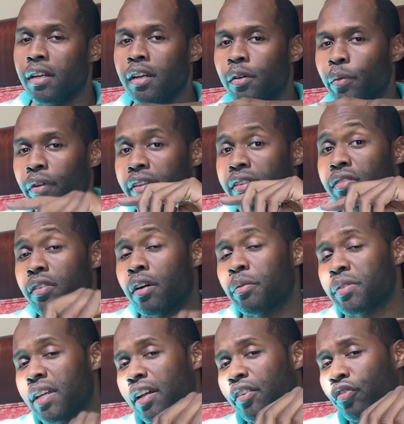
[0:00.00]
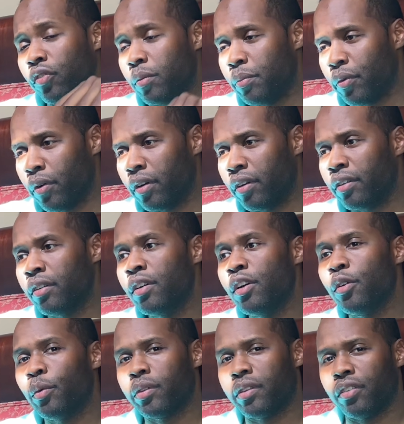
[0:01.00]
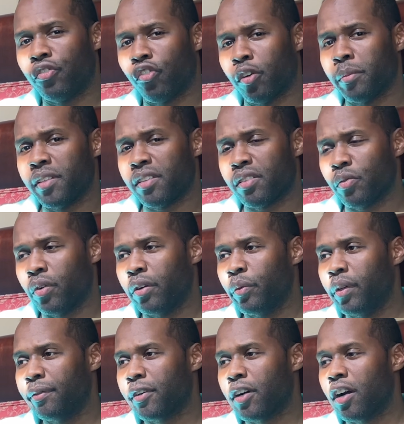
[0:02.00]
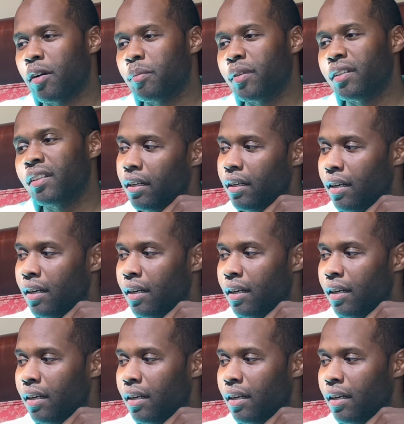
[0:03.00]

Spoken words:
Well, this car was actually born with the German square weave carpet.